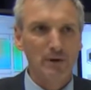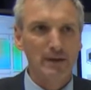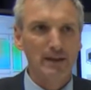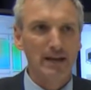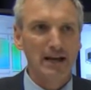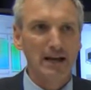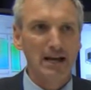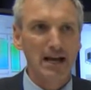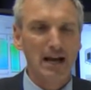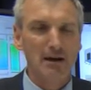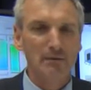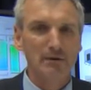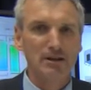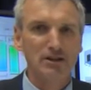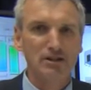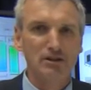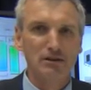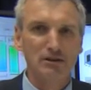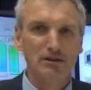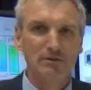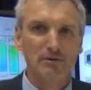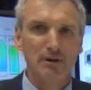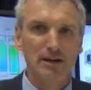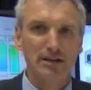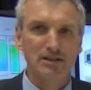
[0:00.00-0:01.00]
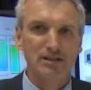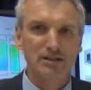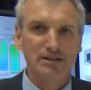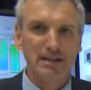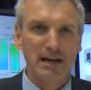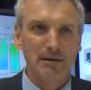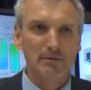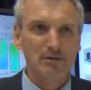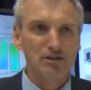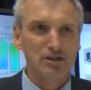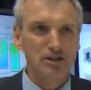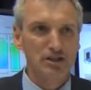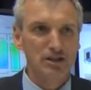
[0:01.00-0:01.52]
when they're coming to
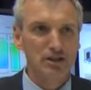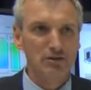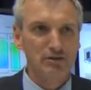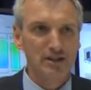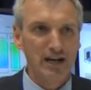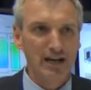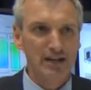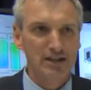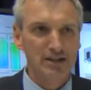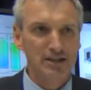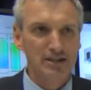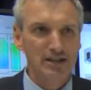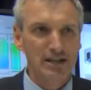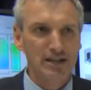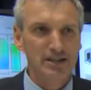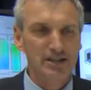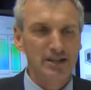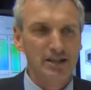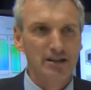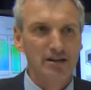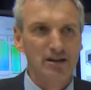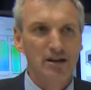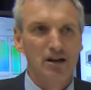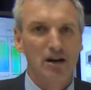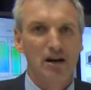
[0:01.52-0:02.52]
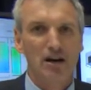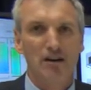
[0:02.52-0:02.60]
establish a new data center.